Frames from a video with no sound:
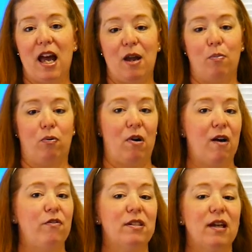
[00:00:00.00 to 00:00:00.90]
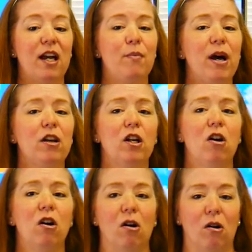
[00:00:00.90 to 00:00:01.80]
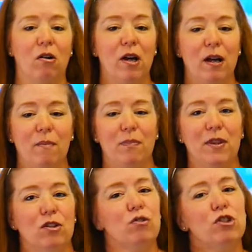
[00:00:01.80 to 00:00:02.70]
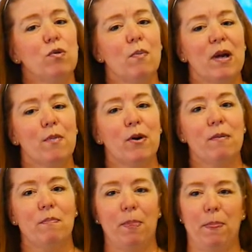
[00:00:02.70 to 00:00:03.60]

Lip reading: had prophesied about it all. Don't you remember?